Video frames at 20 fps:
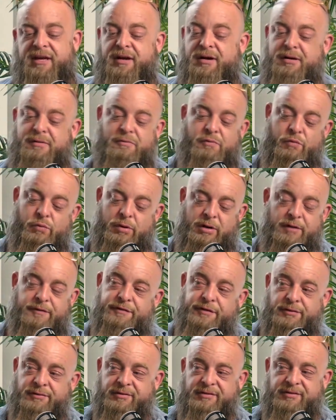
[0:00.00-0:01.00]
had a wall
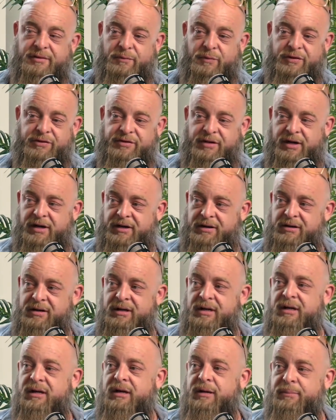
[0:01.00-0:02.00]
of filters on one side,
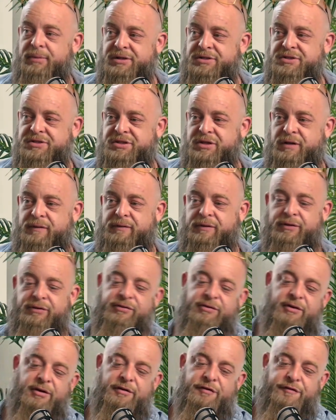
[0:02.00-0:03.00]
a bunch of
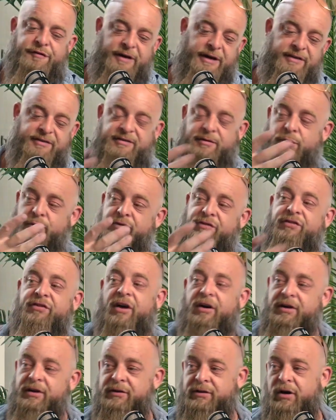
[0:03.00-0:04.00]
servers, fans that were
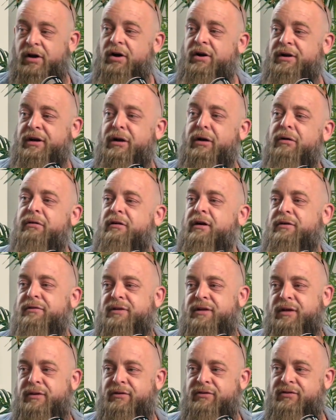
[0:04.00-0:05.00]
sucking the hot air
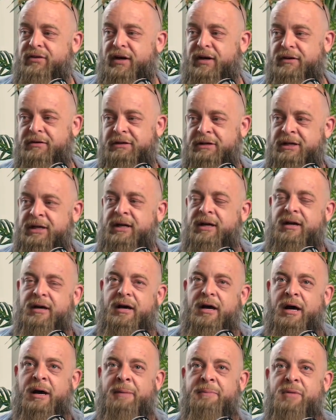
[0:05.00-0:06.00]
out the other side.
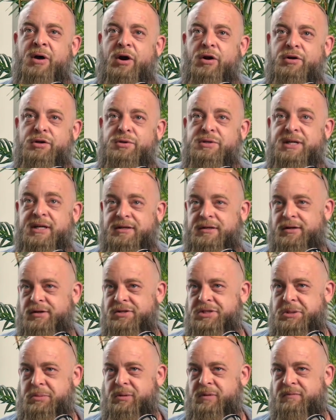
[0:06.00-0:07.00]
Um, our new
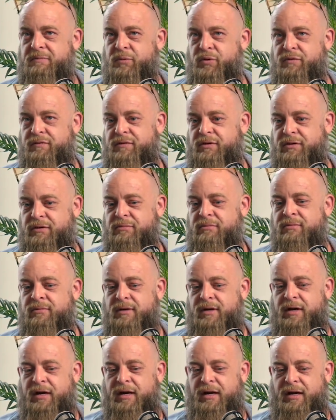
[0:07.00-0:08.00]
technology we've moved to,
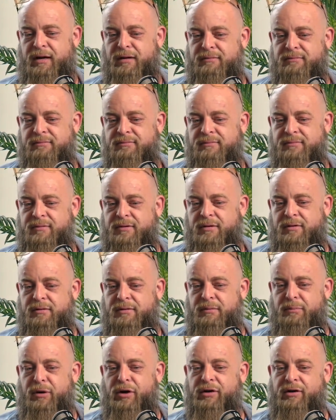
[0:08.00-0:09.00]
uh,
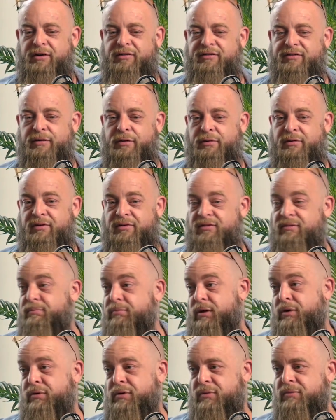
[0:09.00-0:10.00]
our, our, marketing slogan is
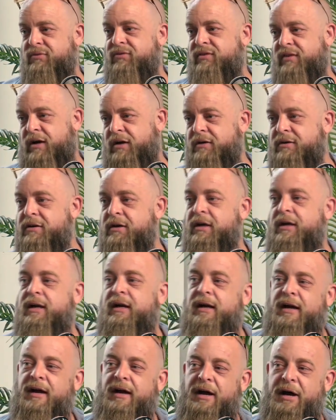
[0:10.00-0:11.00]
blow don't suck.
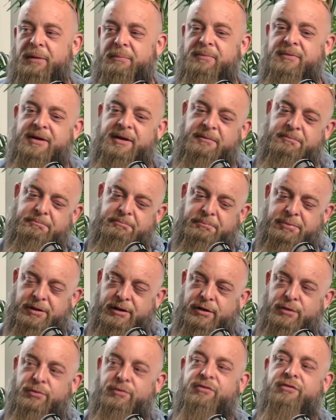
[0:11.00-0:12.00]
Um, it
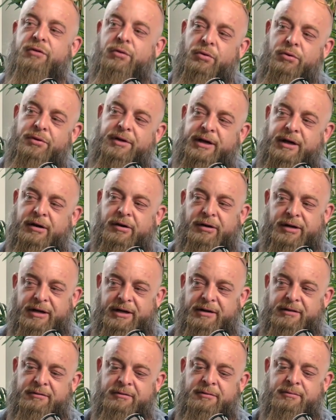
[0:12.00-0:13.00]
blows cold air
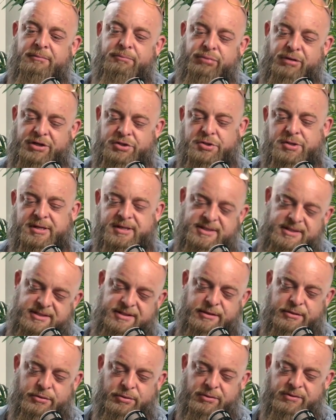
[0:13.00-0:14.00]
in,
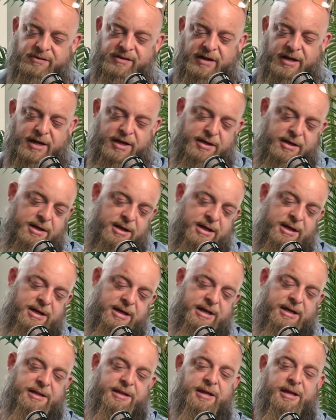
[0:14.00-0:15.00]
pressurizes the cold side,
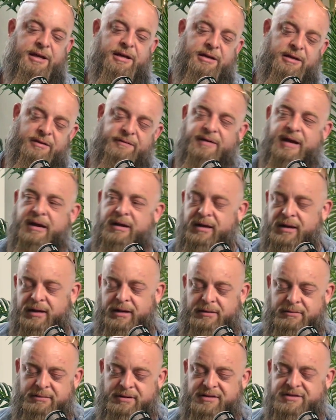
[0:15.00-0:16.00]
and then eva-
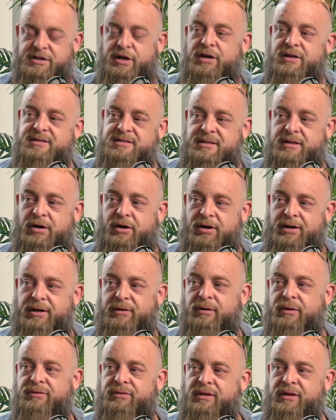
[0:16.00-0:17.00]
and exhausts the hot
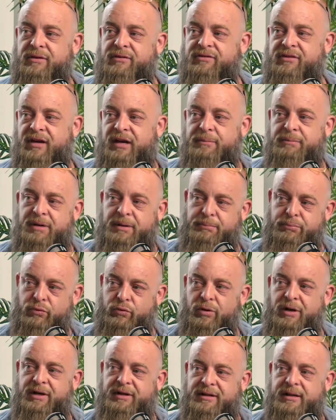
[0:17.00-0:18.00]
air out the other side by
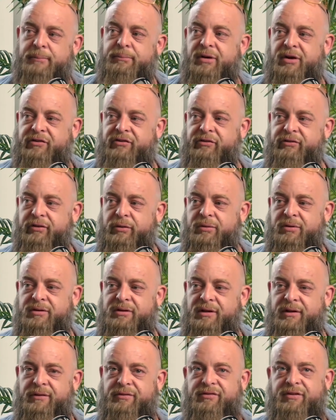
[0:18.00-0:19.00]
creating that pressure zone
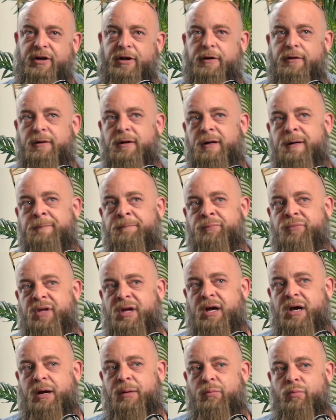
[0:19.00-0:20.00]
on the other side,
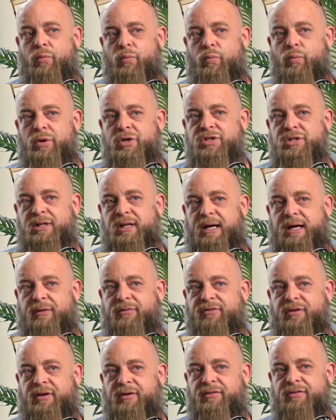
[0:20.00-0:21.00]
um, which
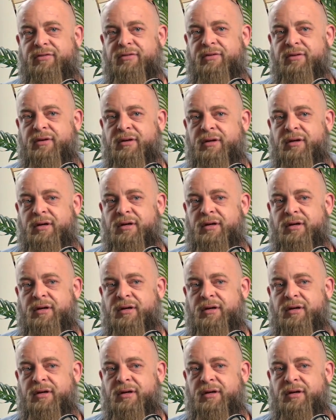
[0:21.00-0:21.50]
allows us